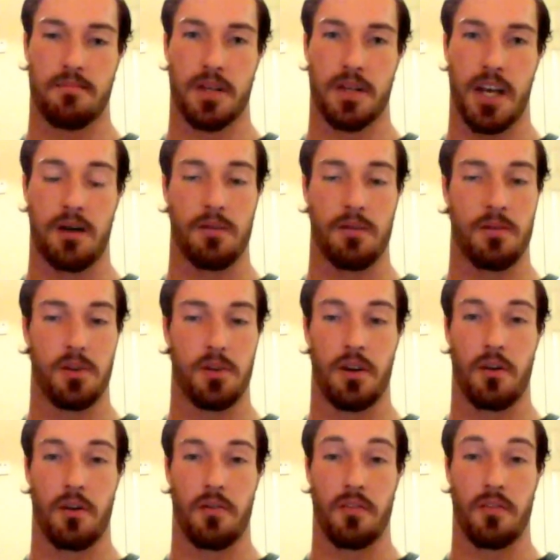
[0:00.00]
But yeah, we're we're
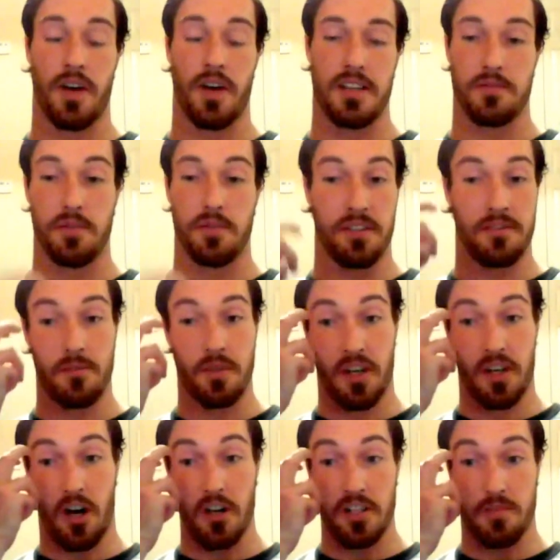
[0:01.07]
growing really fast, and we can we
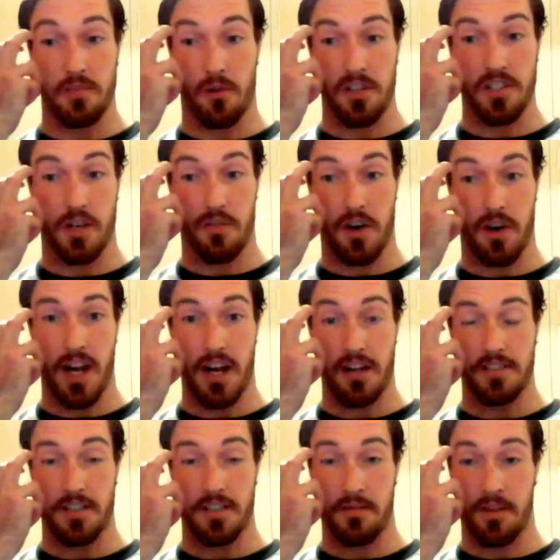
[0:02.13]
can hardly support ourselves right now.
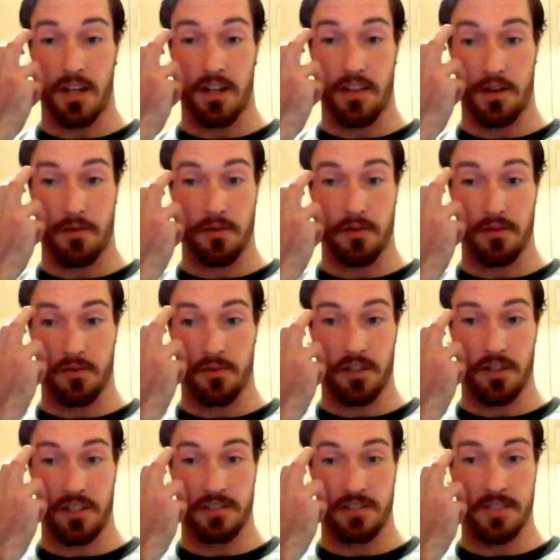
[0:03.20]
So I think we're we're
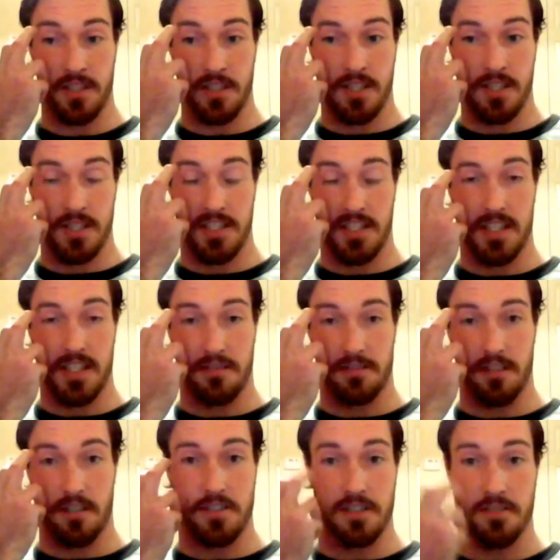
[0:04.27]
looking to
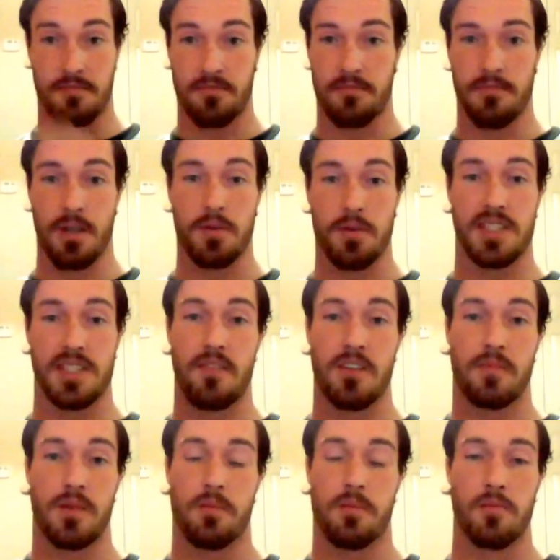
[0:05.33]
get close to maybe
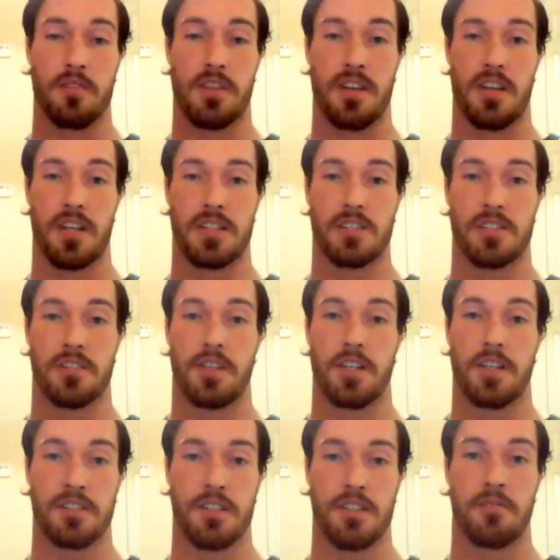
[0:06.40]
seventy people within the next two
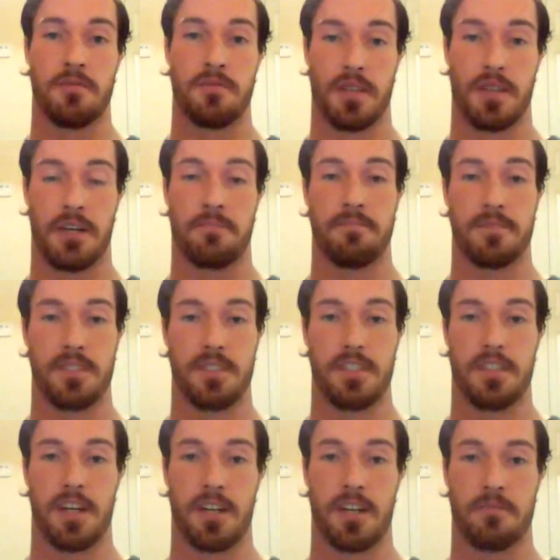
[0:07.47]
years. So yeah, it's
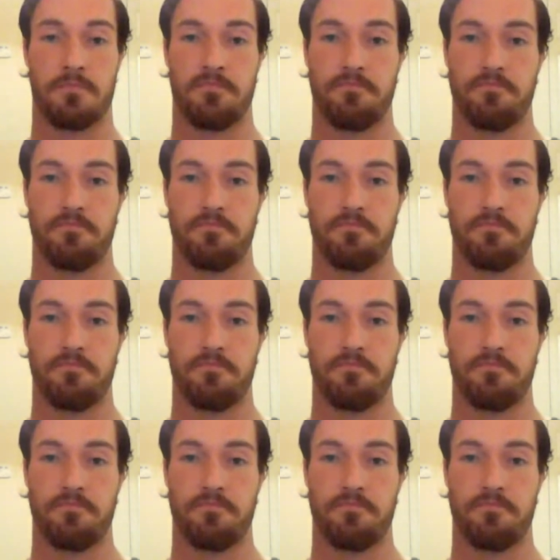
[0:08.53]
exciting.